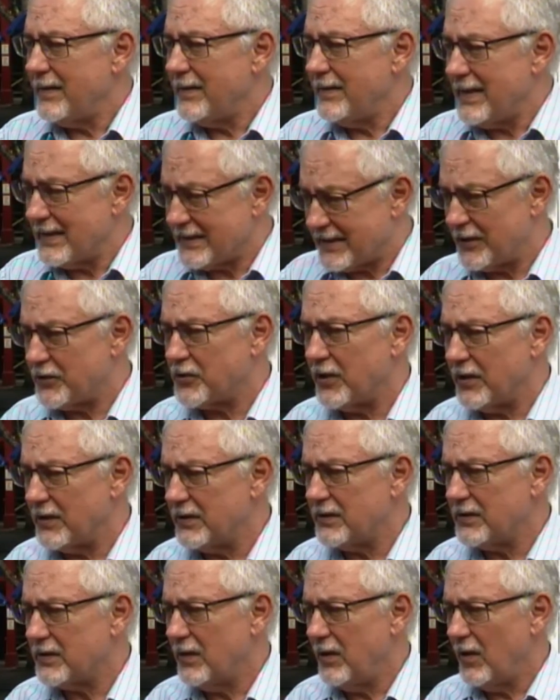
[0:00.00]

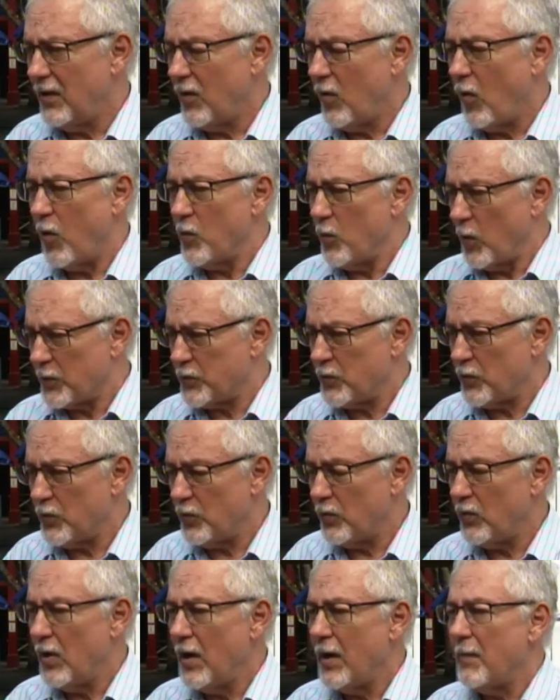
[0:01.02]
decisions on what to
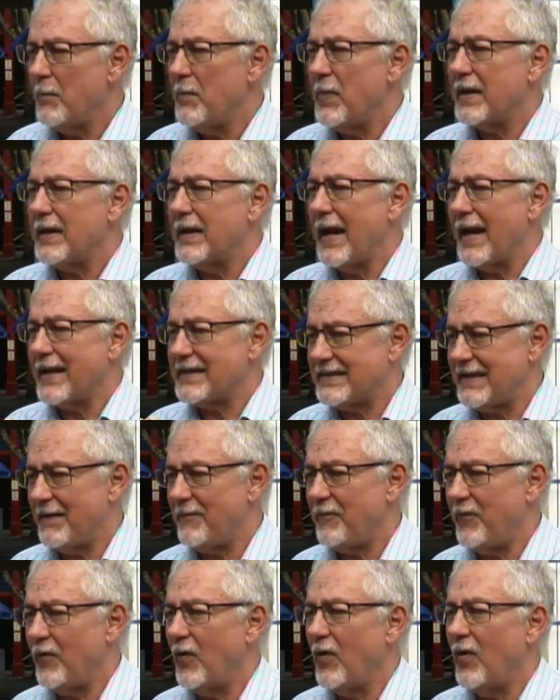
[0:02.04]
do, but
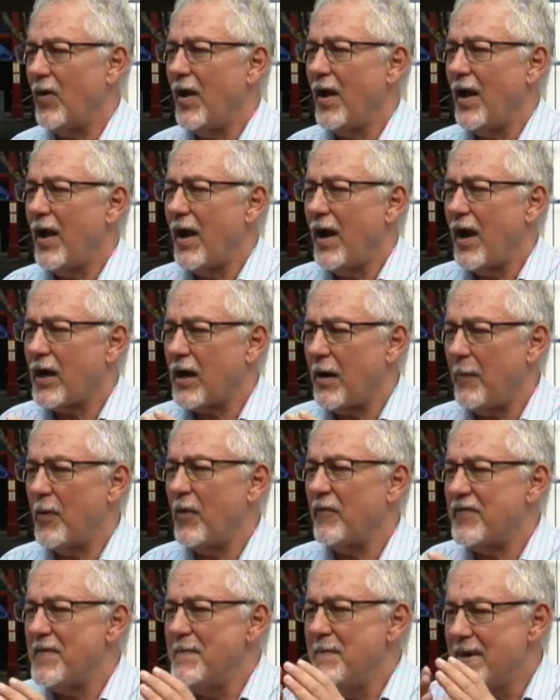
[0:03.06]
except for a couple
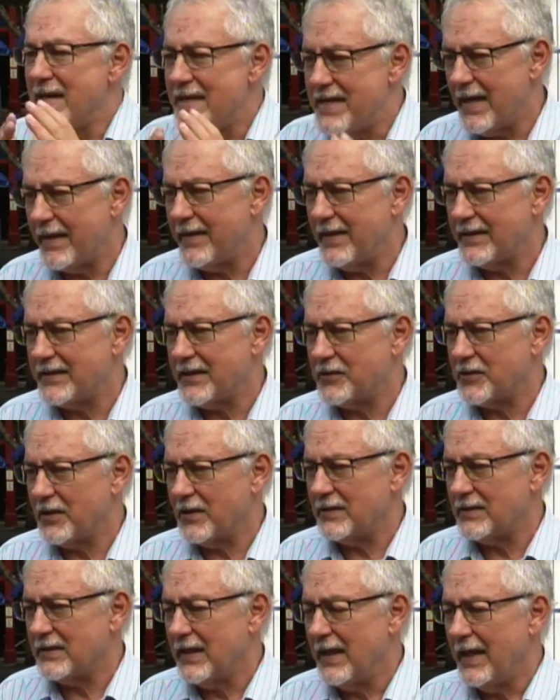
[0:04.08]
of immediate
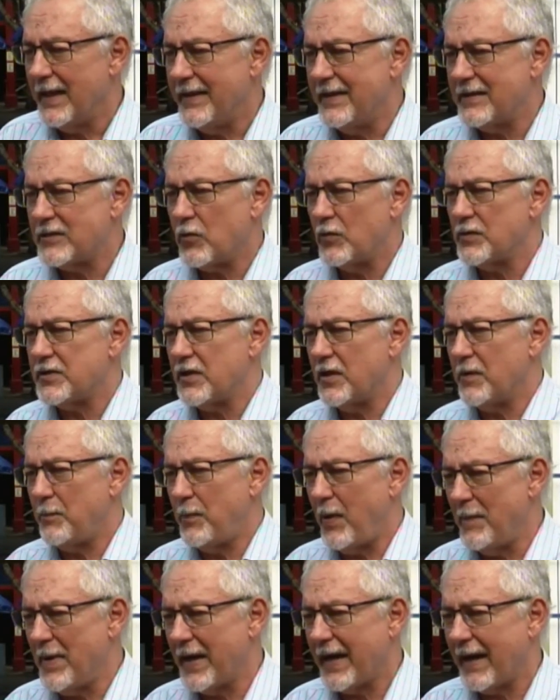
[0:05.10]
decisions. This concerned
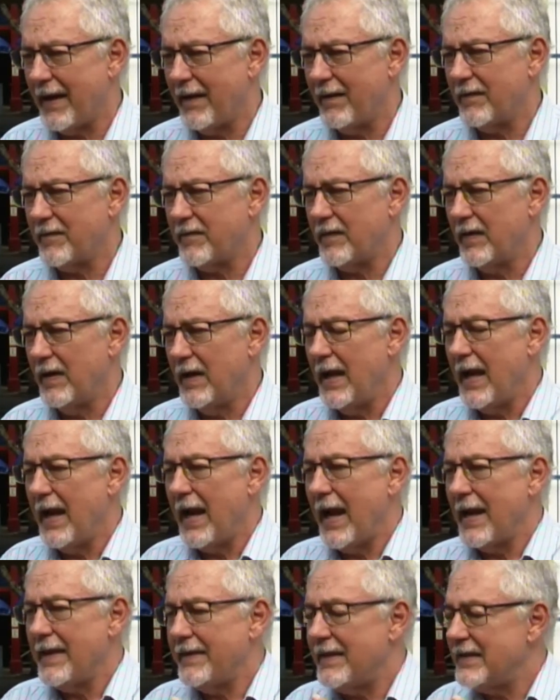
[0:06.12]
public health,
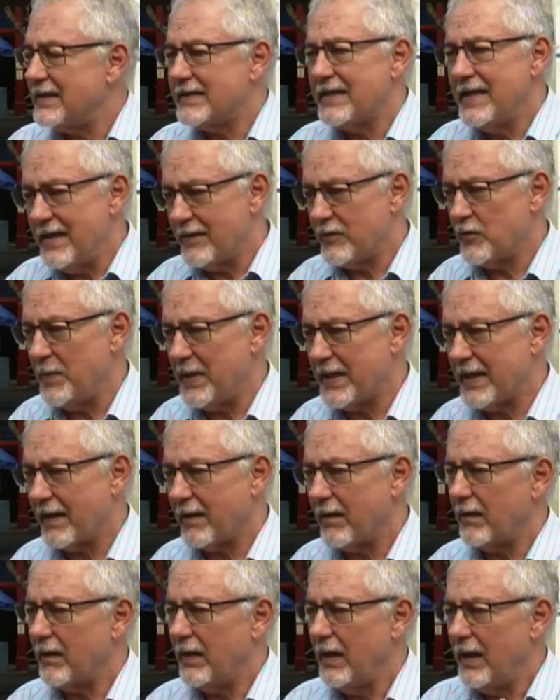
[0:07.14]
and these need to be
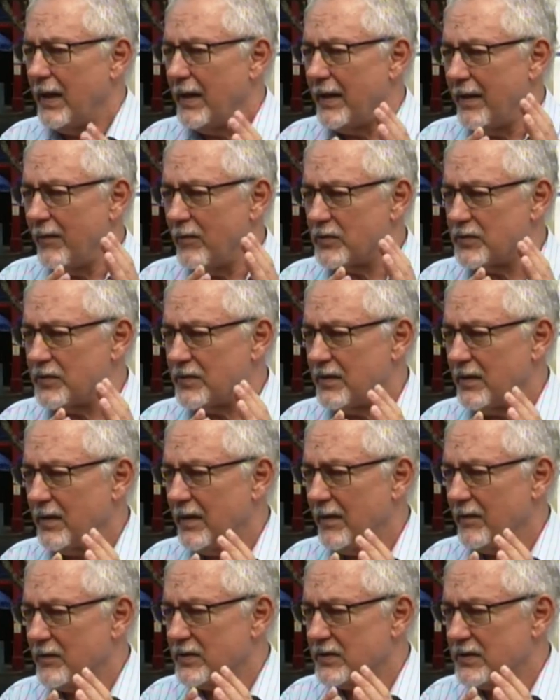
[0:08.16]
taken. There was
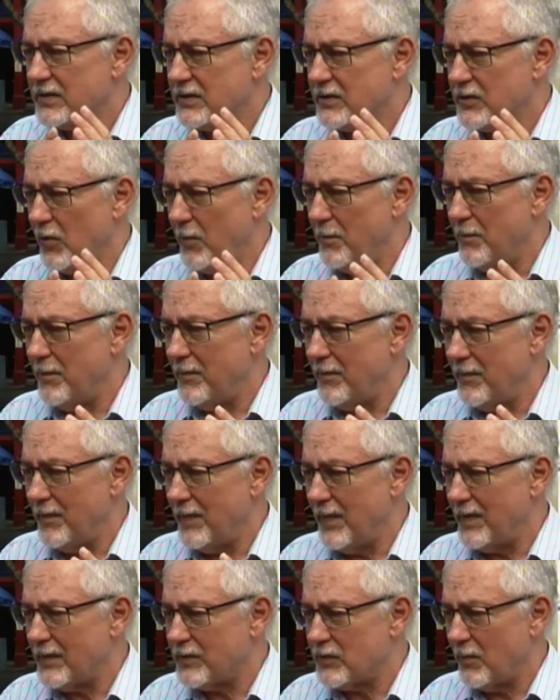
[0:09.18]
there was some
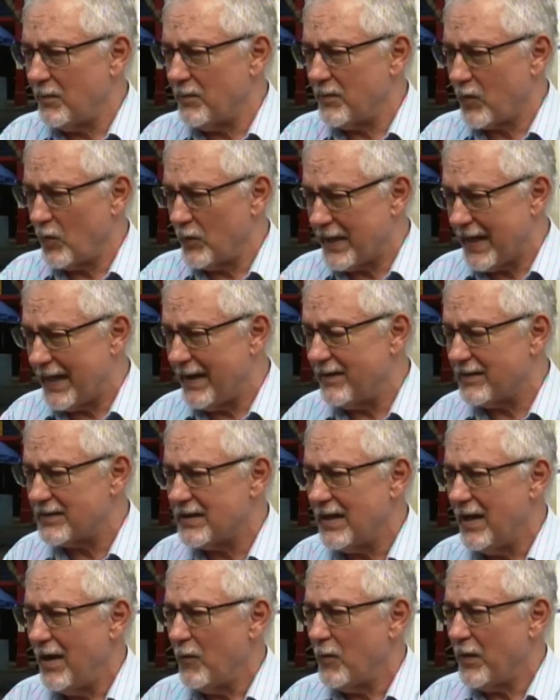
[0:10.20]
some containers
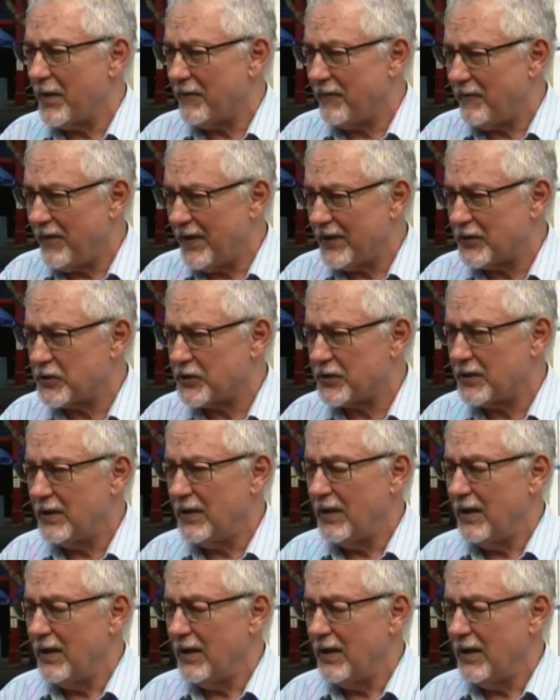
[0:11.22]
with fish